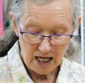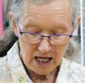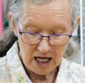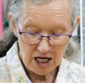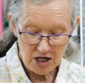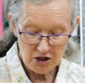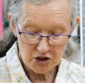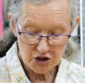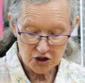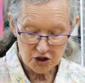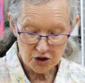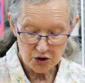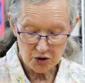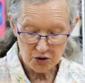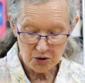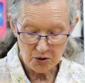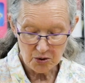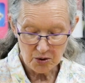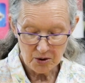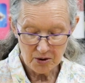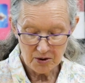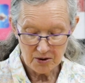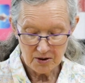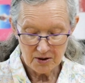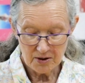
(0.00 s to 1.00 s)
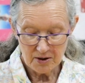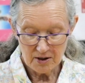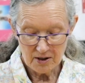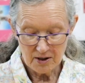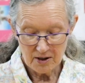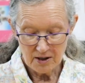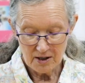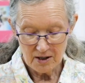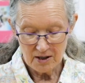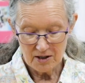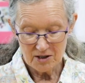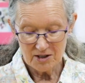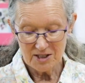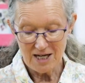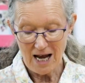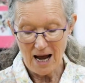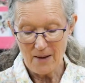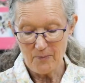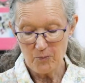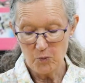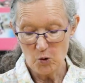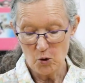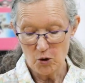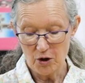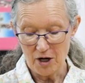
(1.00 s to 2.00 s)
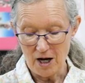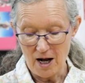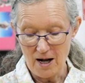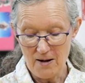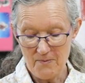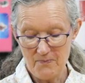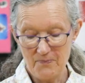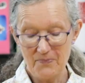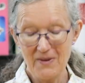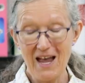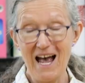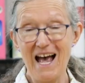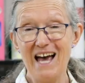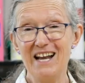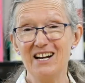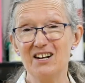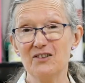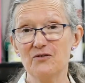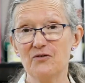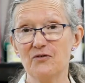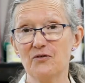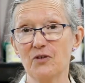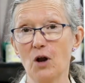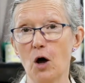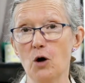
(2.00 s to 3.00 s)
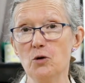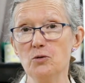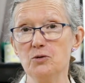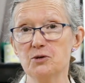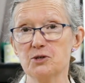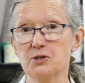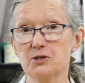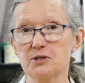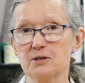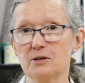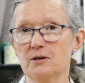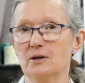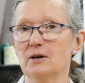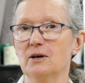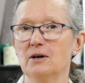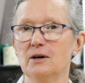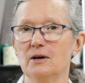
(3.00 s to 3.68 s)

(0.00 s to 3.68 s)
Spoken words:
into tap water and it floats,